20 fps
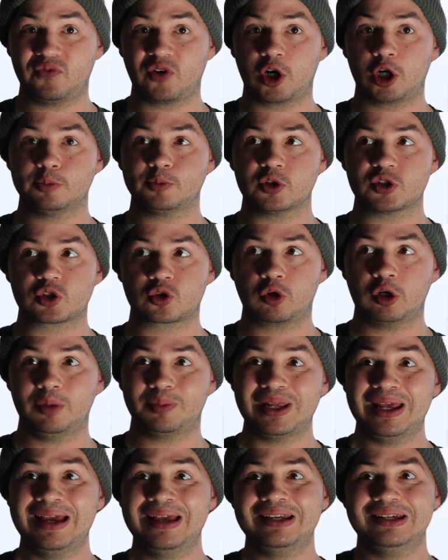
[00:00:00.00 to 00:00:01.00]
variable script
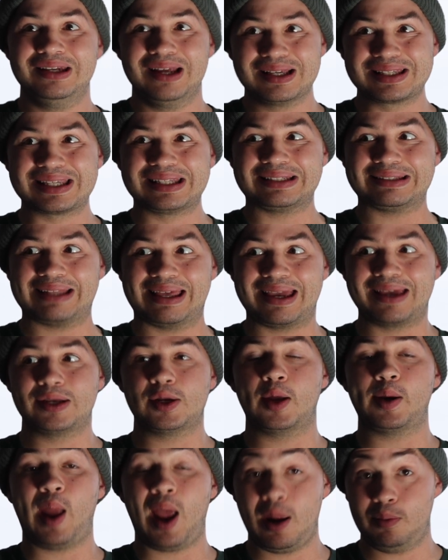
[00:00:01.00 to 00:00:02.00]
doesn't land
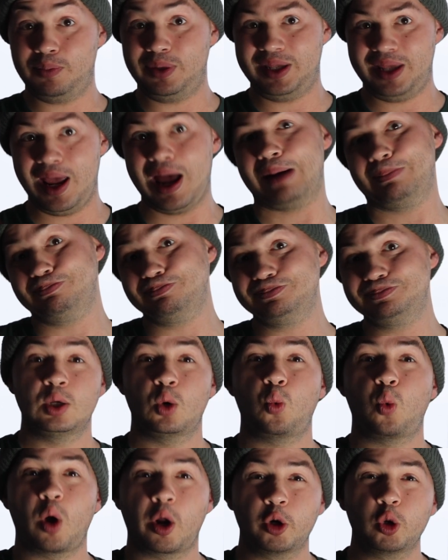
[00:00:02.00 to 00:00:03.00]
on npm. So
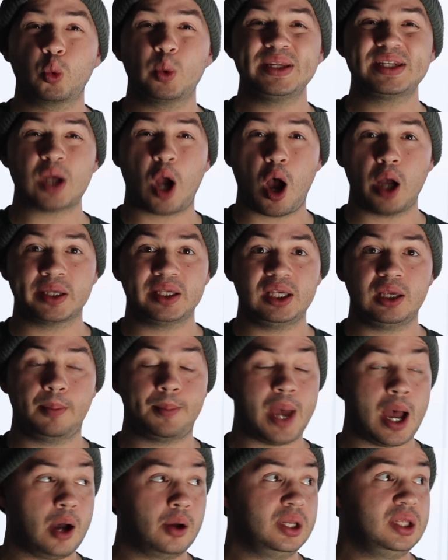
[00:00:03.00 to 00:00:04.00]
what are we talking
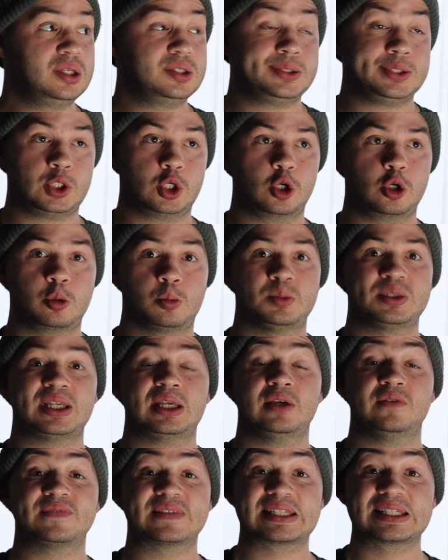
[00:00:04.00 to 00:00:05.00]
about in terms
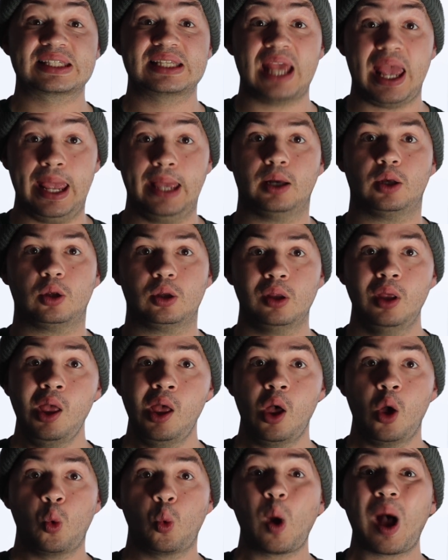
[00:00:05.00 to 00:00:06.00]
of scale?
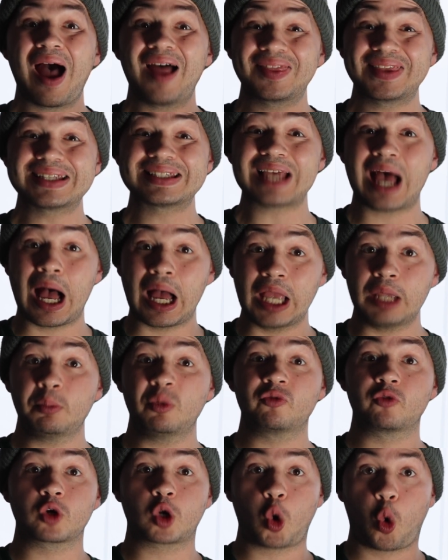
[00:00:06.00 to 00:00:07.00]
Well, at the time
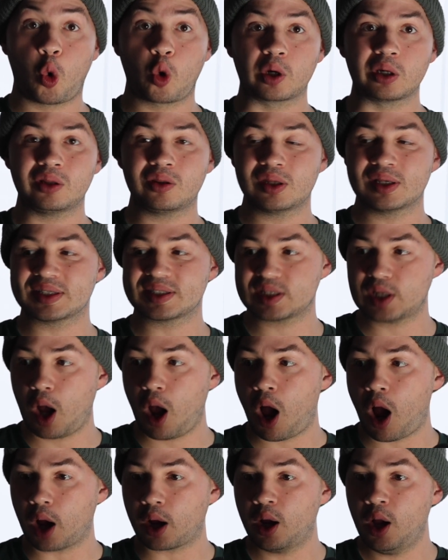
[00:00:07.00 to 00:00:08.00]
of recording this
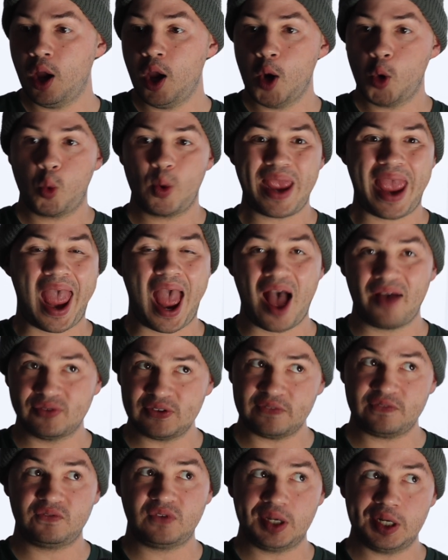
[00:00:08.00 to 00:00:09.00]
talk, we
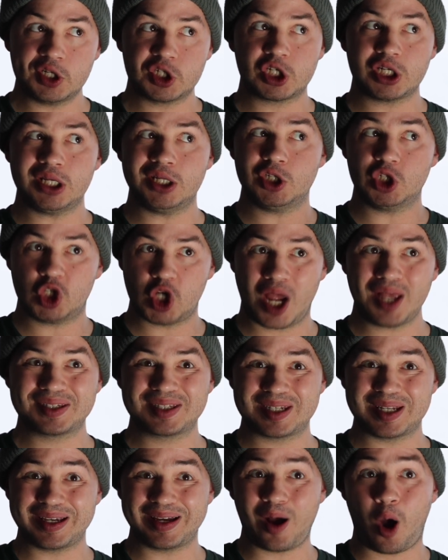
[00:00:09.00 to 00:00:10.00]
haven't finished
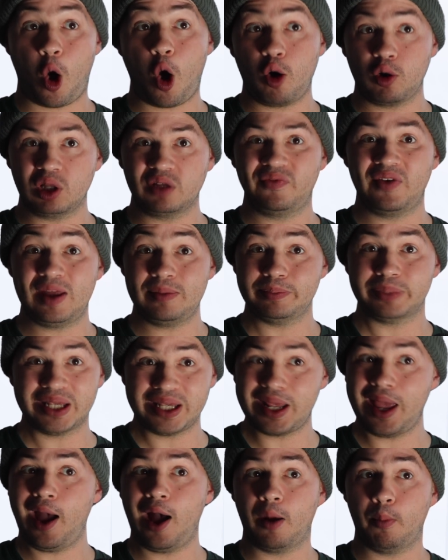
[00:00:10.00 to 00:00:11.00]
ingesting all of
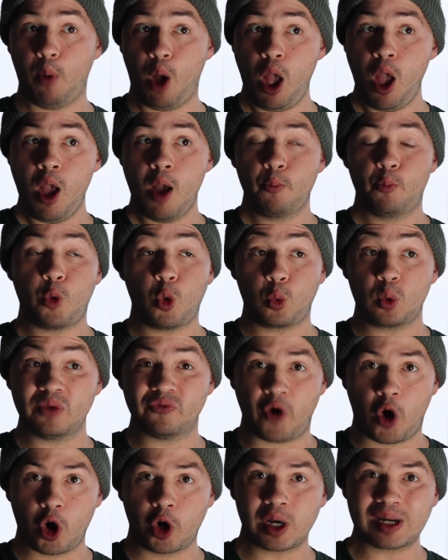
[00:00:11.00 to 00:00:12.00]
NPM, but
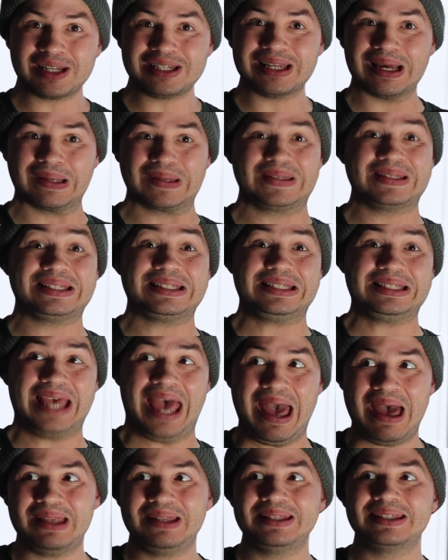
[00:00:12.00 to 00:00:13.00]
we've already done
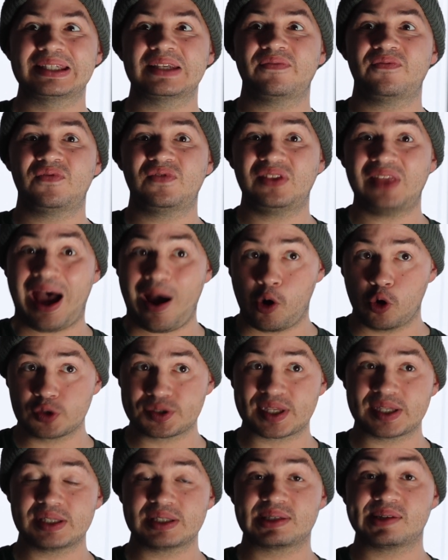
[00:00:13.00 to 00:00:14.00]
tens of
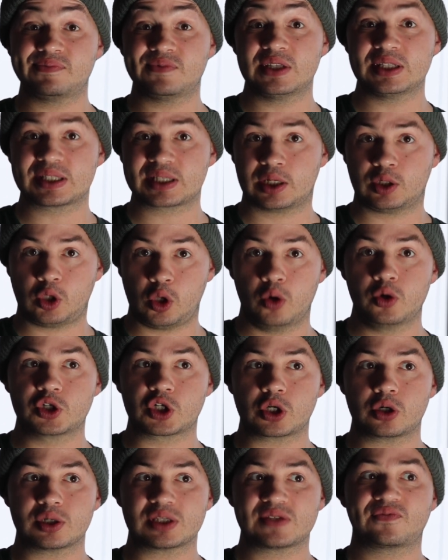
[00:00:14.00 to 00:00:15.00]
thousands of
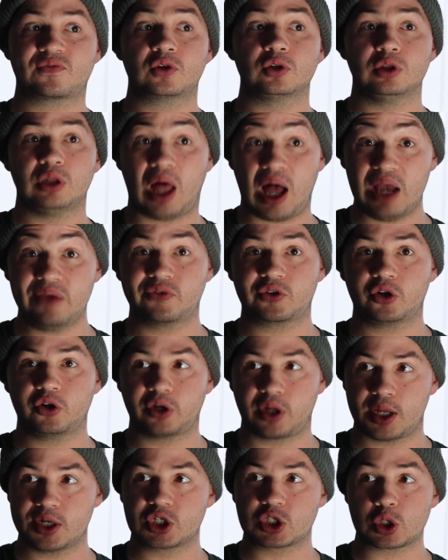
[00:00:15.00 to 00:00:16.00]
disclosures for live
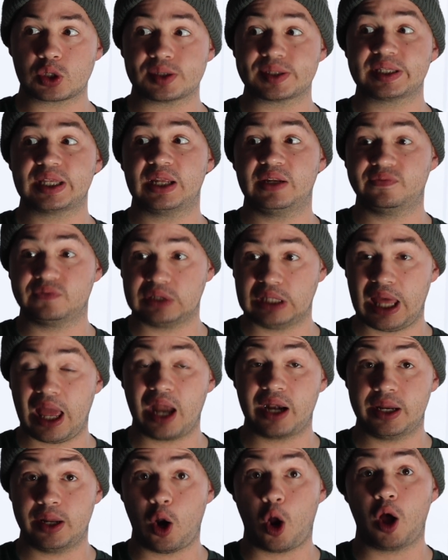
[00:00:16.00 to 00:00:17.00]
credentials that have
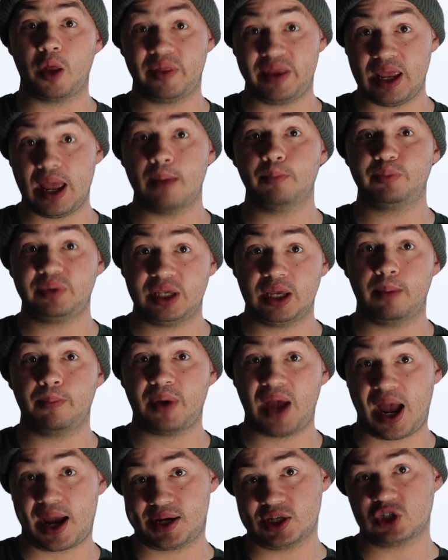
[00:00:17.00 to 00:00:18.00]
landed on the NPM
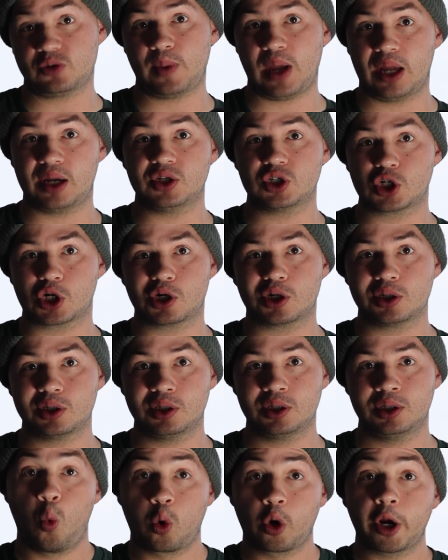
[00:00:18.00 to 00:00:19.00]
package manager.
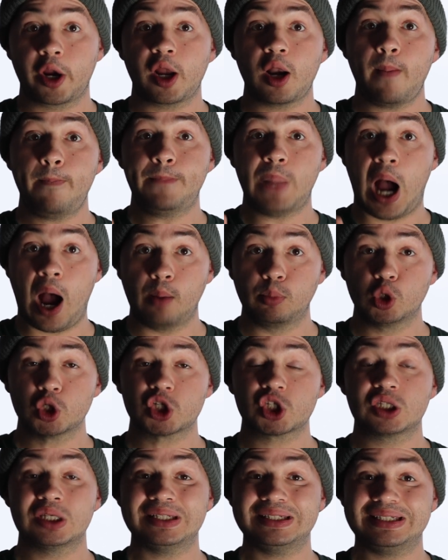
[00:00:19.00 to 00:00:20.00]
We're gonna publish the